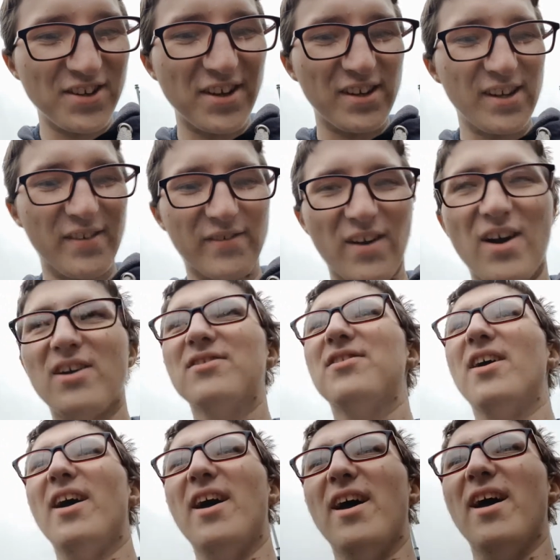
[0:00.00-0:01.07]
you've got
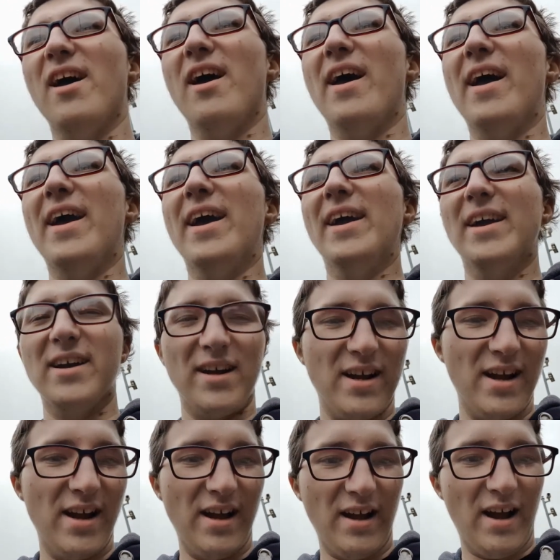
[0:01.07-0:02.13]
a
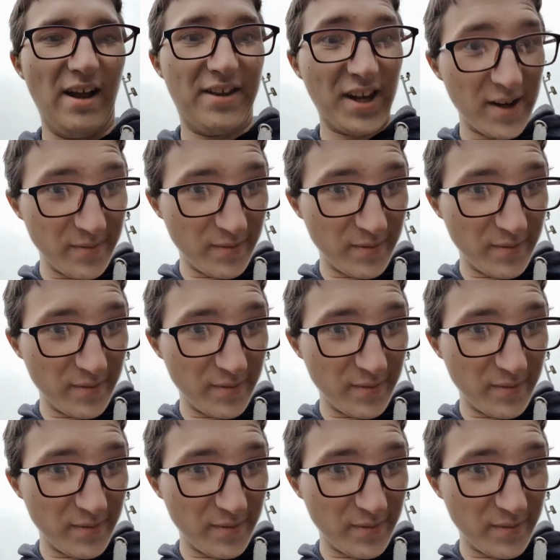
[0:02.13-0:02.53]
ticket